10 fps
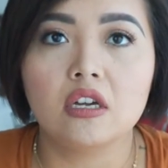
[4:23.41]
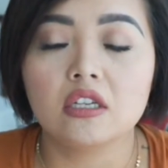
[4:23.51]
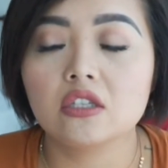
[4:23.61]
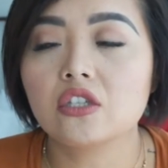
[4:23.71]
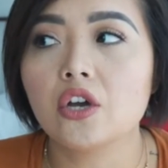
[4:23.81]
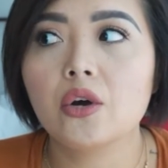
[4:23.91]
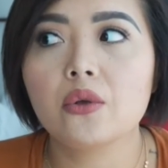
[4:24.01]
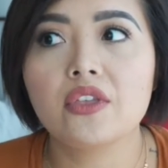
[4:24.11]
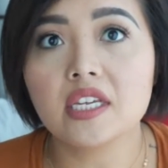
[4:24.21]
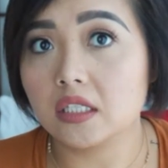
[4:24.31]
So
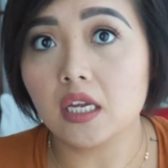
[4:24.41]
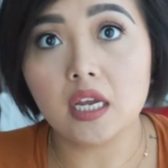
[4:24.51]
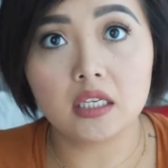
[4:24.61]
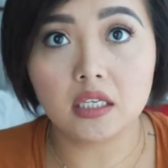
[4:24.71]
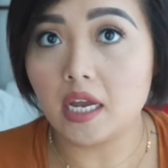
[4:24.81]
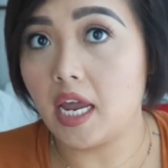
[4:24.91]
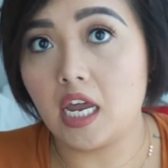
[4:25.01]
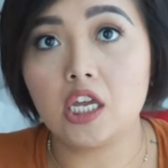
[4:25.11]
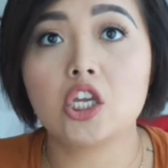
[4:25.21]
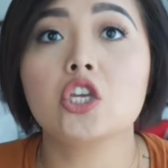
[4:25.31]
this is a
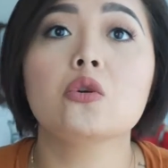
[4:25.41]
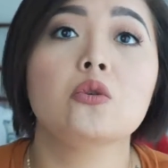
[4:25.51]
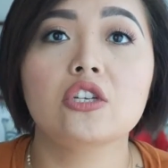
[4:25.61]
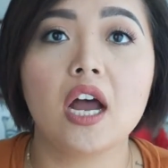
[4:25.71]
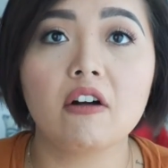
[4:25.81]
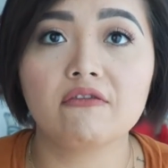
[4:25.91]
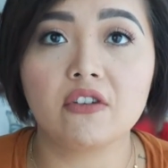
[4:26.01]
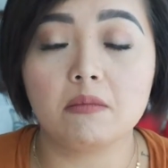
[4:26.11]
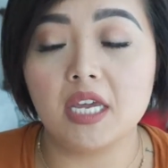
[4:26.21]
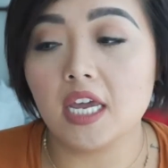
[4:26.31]
huge help
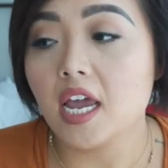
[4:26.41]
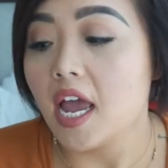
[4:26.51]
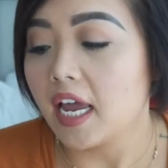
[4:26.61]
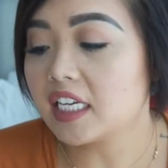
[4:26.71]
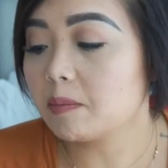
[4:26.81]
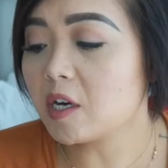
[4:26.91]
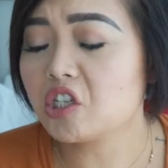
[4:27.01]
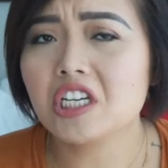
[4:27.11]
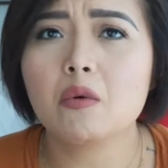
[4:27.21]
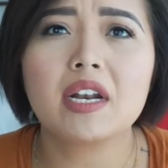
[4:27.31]
for me,
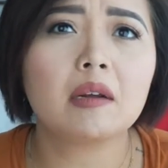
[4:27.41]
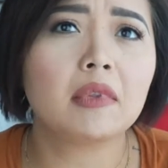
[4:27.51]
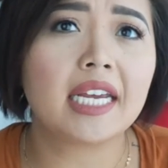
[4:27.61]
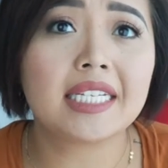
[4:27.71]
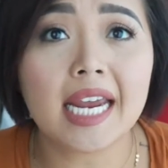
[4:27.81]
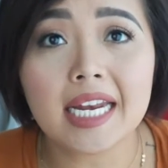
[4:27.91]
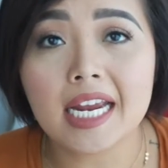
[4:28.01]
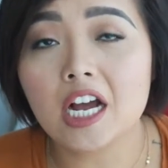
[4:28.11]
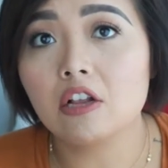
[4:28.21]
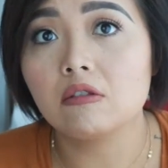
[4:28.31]
especially when I'm like dating
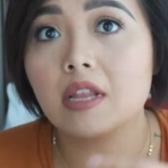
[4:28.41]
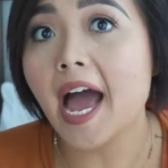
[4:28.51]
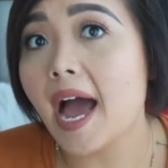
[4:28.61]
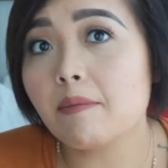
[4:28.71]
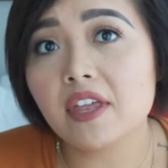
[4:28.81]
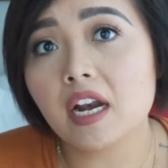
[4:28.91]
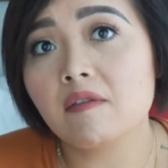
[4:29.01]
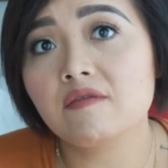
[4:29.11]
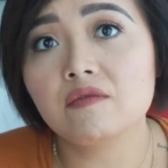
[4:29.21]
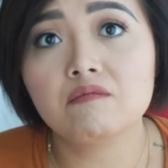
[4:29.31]
a lab that
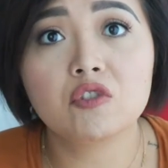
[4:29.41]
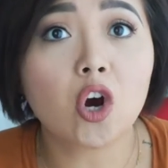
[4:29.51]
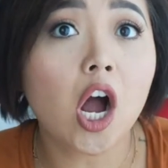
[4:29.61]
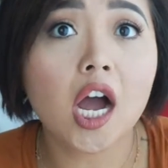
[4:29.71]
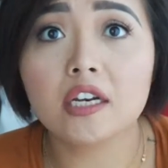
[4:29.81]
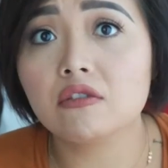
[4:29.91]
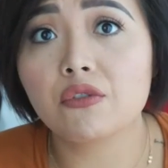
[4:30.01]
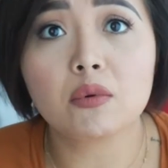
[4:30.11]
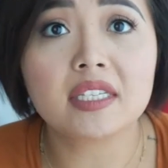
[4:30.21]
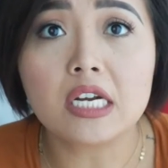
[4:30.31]
I've drawn
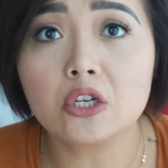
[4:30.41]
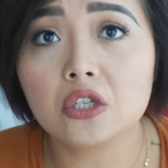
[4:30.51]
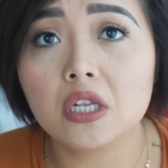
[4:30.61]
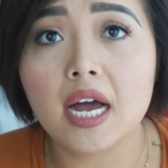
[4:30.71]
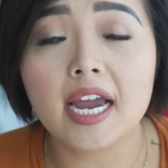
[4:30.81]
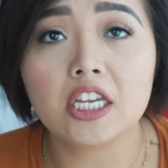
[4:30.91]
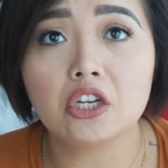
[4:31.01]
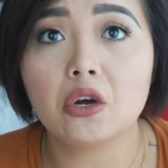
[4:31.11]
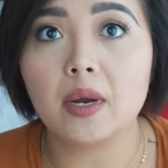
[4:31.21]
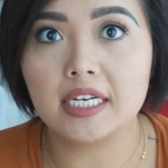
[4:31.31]
through a central line. You
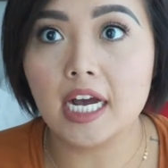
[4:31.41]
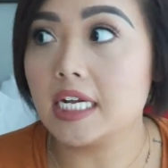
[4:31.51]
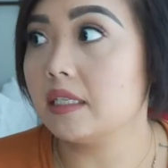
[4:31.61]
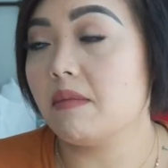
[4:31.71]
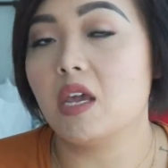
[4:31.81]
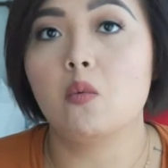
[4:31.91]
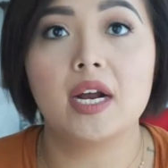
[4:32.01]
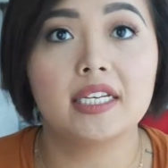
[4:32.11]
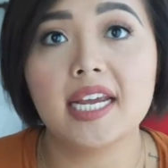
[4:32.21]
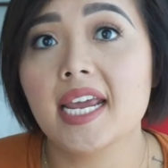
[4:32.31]
know, it tells me
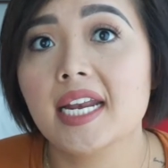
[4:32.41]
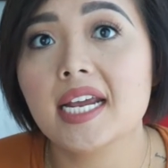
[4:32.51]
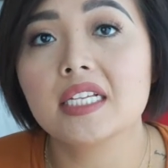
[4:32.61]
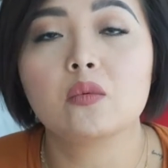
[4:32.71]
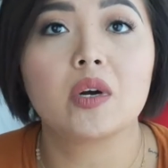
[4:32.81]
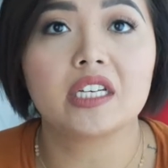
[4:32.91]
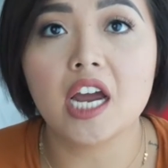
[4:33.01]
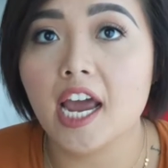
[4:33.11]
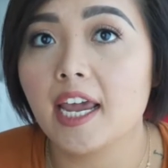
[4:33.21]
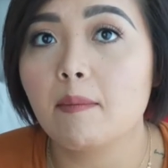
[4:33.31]
what day it is, what
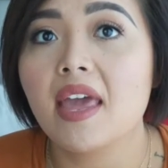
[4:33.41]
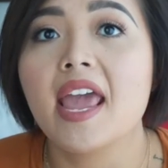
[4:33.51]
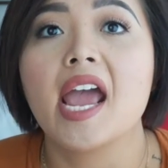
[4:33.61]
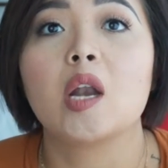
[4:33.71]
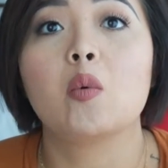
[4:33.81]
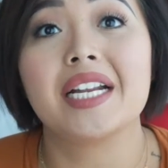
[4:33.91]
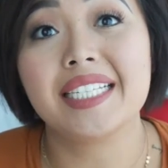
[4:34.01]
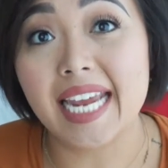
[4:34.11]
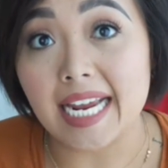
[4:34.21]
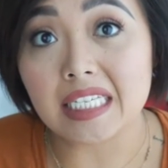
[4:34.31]
time, and what
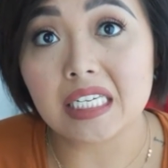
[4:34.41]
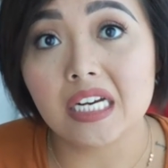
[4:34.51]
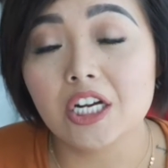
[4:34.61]
date.